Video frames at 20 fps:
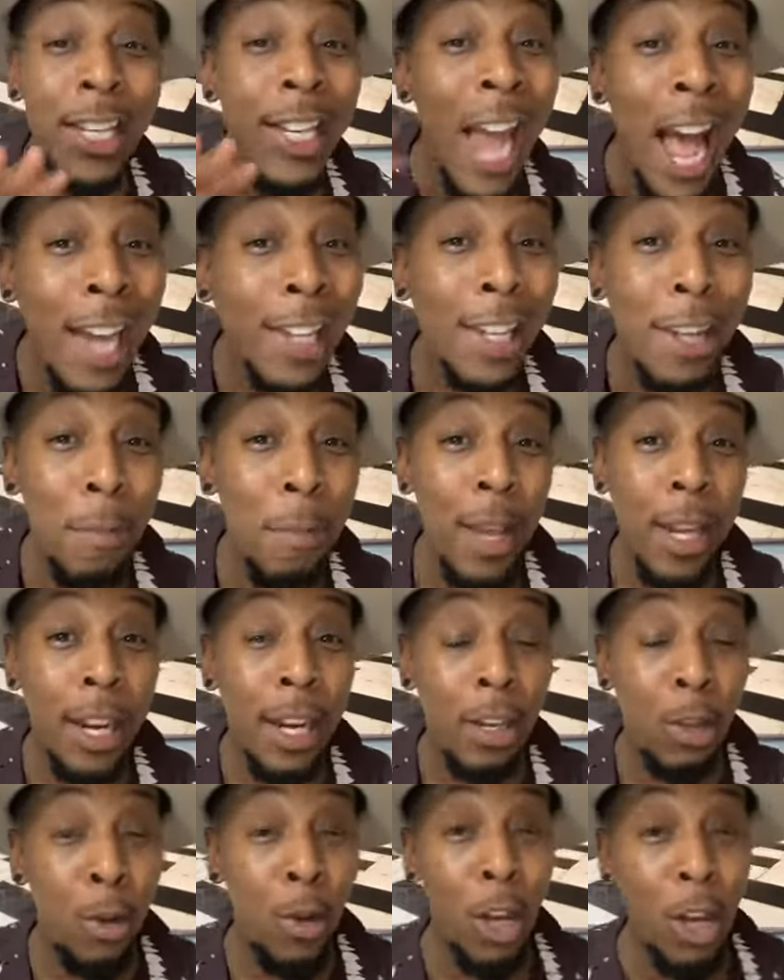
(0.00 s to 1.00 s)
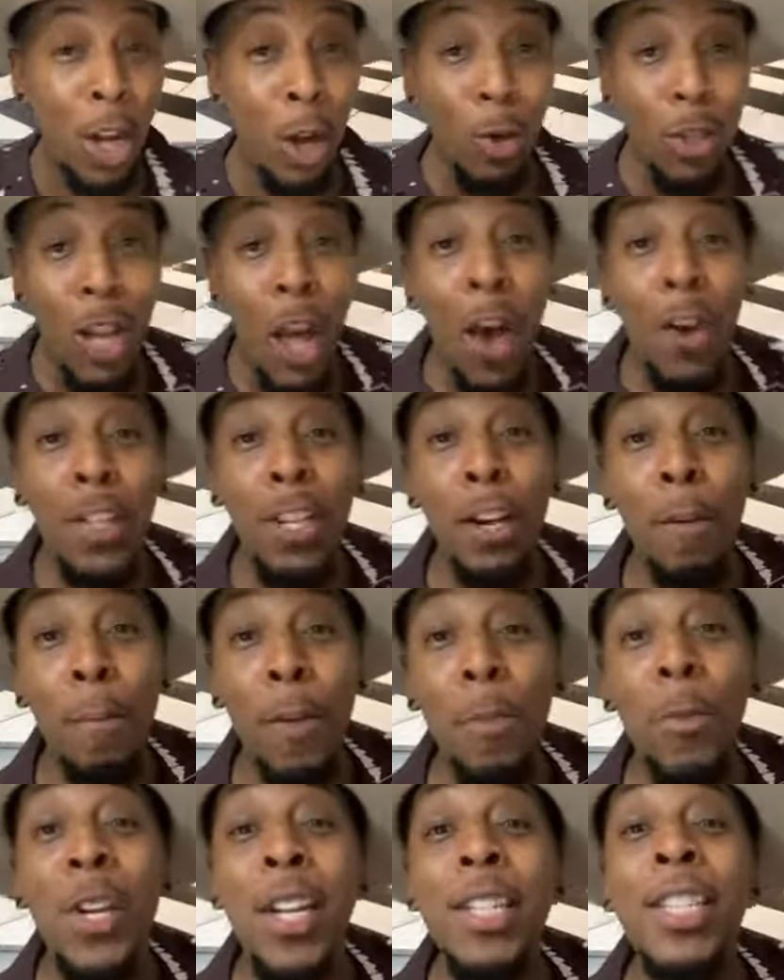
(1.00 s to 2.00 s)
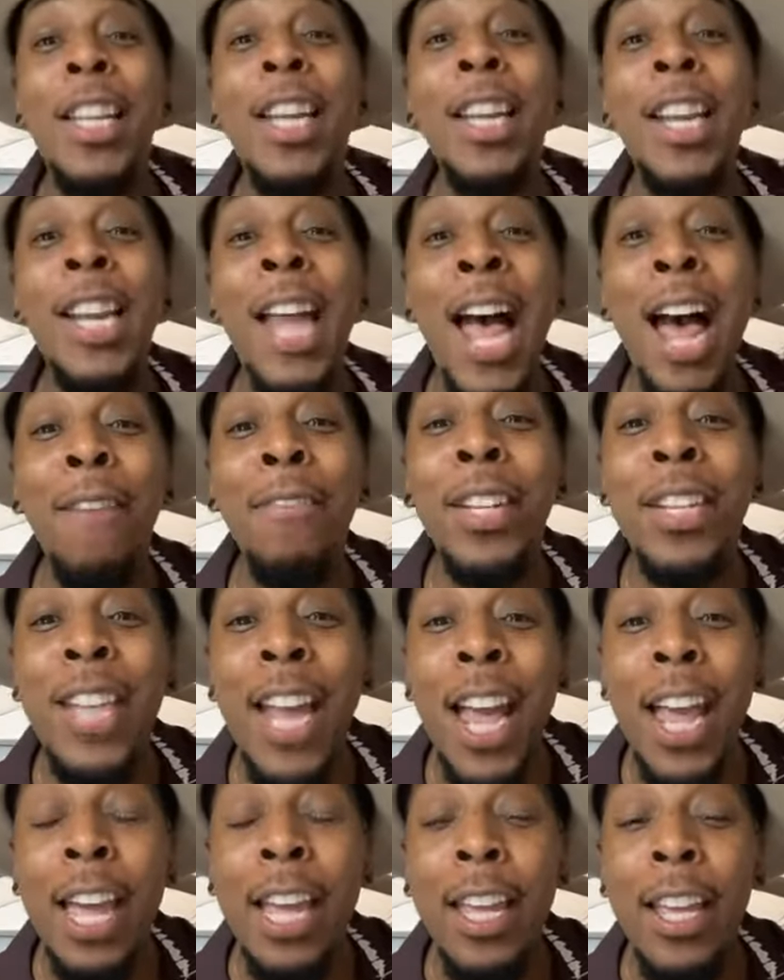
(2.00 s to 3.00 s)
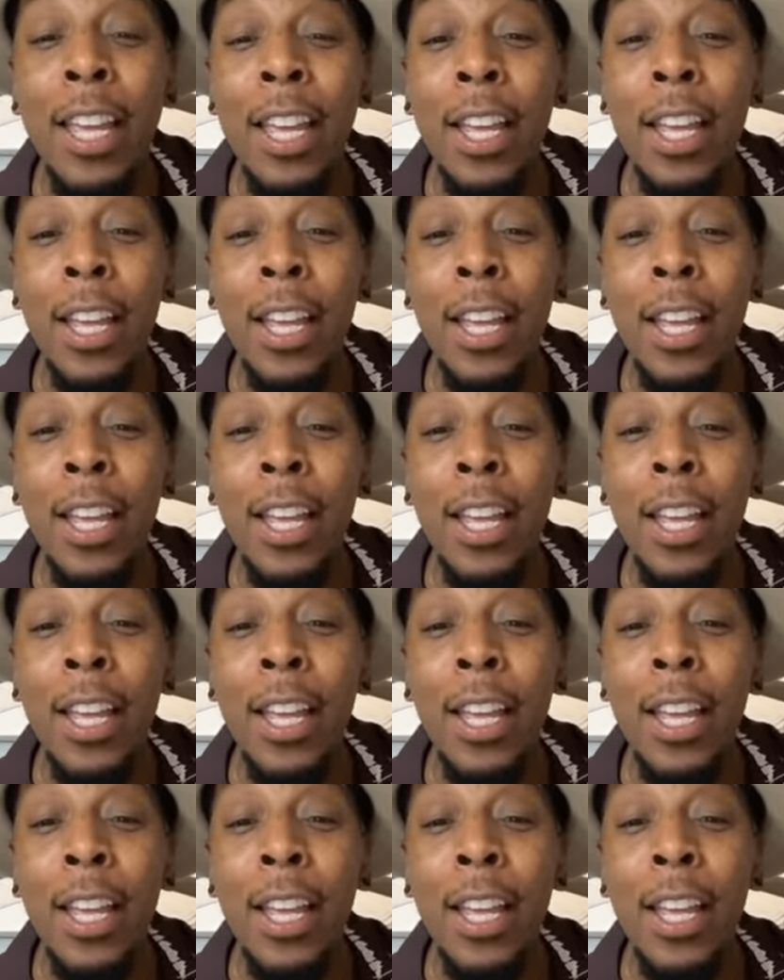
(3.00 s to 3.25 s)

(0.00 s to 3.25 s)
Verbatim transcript: documented. You can go talk to the people. They're still alive today.